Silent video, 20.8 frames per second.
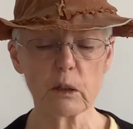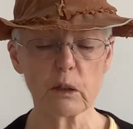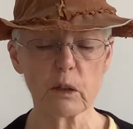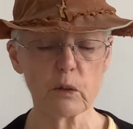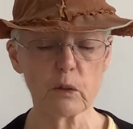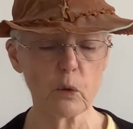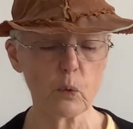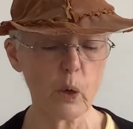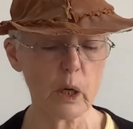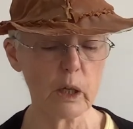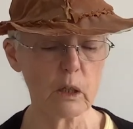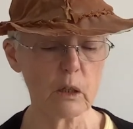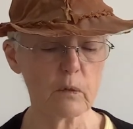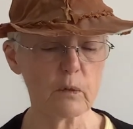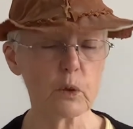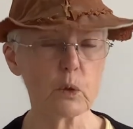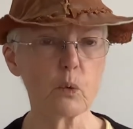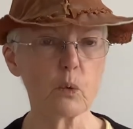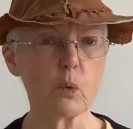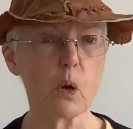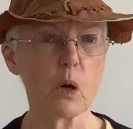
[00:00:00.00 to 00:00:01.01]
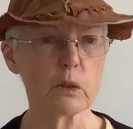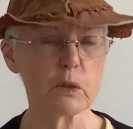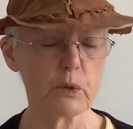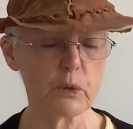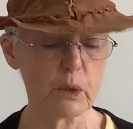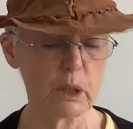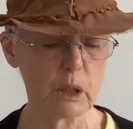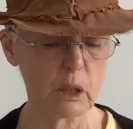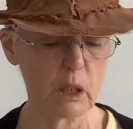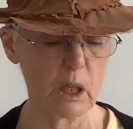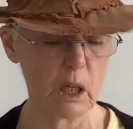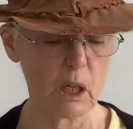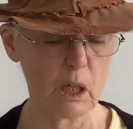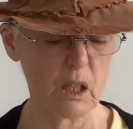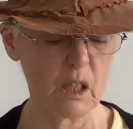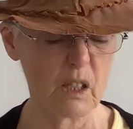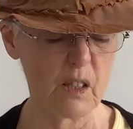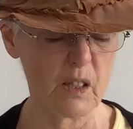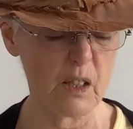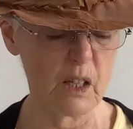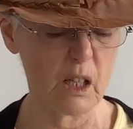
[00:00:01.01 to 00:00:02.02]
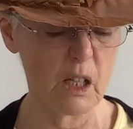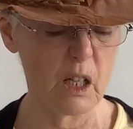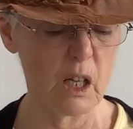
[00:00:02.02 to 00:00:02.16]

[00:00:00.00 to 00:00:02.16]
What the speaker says: in the way of her wandering gaze.